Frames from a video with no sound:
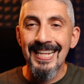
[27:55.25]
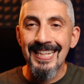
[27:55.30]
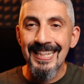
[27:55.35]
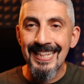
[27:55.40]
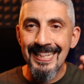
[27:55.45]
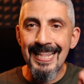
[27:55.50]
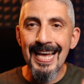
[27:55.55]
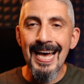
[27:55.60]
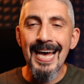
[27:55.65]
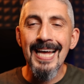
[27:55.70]

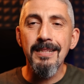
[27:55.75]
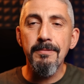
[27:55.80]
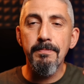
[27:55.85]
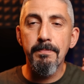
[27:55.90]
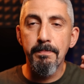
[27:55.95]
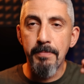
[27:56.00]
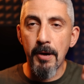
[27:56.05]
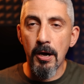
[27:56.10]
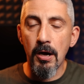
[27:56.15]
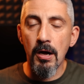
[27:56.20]

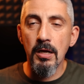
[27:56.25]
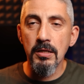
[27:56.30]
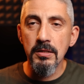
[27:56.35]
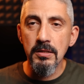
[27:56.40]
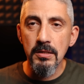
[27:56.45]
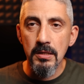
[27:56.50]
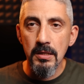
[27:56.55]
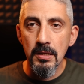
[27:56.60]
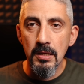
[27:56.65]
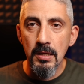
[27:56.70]
that
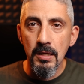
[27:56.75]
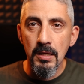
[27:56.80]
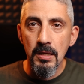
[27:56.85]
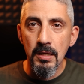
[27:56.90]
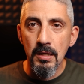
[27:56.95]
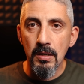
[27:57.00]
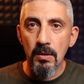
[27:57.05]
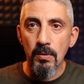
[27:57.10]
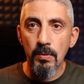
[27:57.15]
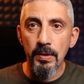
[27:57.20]
bond
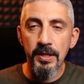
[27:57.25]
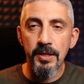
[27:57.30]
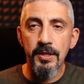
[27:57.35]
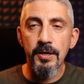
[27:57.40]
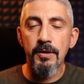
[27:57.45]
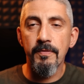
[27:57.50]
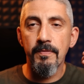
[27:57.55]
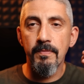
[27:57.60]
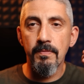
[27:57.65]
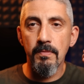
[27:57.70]
with
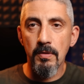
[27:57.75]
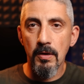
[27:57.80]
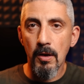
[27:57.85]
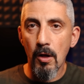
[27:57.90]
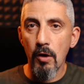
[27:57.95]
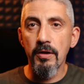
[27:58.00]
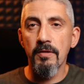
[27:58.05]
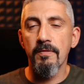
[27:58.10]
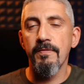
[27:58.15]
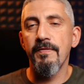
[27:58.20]
their
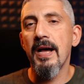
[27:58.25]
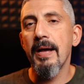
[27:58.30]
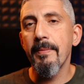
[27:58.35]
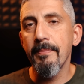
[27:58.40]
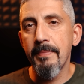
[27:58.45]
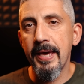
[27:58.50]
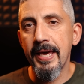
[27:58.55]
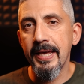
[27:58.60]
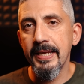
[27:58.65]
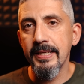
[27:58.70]
loyal fan
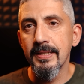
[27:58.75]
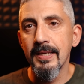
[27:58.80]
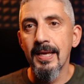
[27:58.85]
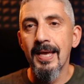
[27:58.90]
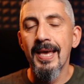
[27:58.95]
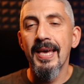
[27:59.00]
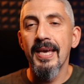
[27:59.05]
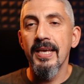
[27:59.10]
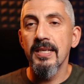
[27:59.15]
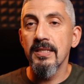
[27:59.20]
base
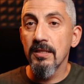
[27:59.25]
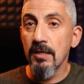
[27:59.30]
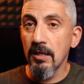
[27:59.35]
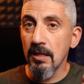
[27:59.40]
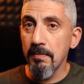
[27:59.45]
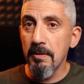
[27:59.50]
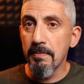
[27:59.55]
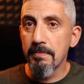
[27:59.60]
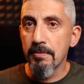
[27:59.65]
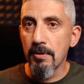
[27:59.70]
is going
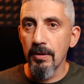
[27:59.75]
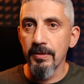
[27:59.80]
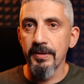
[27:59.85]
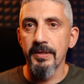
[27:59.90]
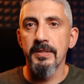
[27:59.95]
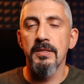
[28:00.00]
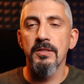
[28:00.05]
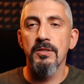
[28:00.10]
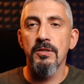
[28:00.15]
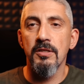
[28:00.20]
to be broken,
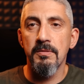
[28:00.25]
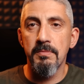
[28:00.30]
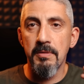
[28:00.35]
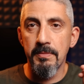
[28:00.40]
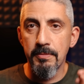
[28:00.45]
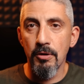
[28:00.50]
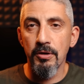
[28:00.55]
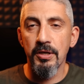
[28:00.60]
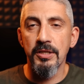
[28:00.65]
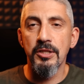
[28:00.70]
and it's going to be
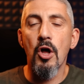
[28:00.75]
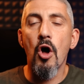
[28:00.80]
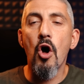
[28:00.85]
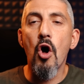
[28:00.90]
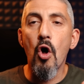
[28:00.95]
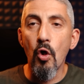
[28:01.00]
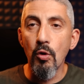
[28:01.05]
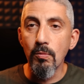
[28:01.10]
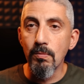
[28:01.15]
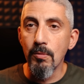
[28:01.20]
broken
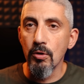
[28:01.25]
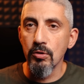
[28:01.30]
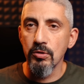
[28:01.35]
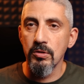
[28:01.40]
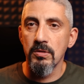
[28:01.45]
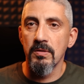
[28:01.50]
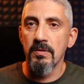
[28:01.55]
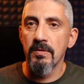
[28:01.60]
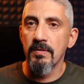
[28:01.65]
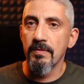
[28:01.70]

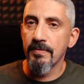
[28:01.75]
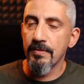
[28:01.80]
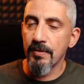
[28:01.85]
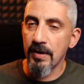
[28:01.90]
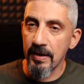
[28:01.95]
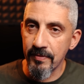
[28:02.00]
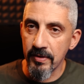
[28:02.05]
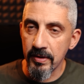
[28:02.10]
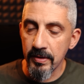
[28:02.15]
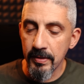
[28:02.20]
almost
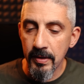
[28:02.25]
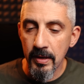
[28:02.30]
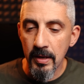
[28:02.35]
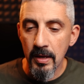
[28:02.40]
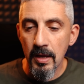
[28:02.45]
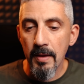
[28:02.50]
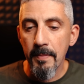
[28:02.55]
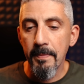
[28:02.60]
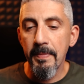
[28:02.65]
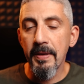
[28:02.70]
forever.
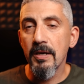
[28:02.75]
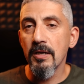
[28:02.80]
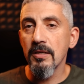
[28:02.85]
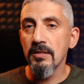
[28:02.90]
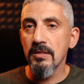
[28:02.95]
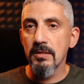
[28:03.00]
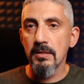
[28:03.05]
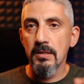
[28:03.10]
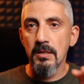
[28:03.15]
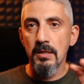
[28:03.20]

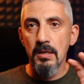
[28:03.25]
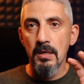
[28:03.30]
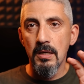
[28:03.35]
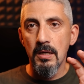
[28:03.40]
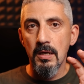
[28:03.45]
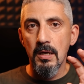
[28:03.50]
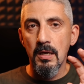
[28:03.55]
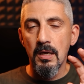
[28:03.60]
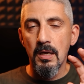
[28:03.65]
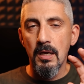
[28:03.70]
Because
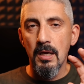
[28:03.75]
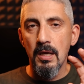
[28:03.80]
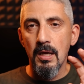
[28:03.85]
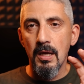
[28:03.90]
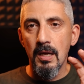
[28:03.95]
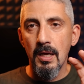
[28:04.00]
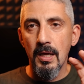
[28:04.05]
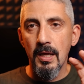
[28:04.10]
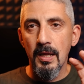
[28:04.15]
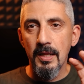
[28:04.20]

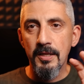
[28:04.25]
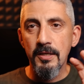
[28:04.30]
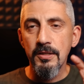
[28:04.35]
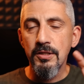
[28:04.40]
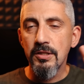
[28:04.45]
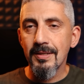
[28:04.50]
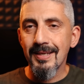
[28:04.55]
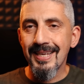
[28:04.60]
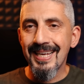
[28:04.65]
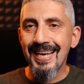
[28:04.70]

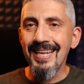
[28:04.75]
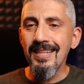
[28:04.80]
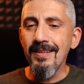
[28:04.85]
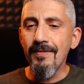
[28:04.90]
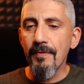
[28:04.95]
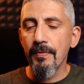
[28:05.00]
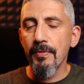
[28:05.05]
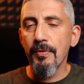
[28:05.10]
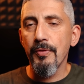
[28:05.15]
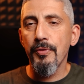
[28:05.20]
there's kind of
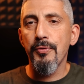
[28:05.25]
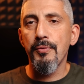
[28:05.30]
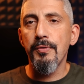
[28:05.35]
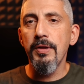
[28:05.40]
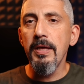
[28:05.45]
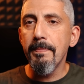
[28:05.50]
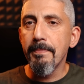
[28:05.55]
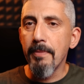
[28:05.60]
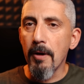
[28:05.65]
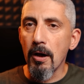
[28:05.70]

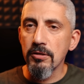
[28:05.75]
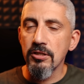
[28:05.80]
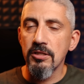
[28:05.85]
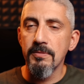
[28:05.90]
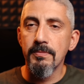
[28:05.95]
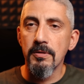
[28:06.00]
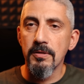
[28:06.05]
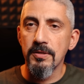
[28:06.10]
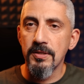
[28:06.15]
three possible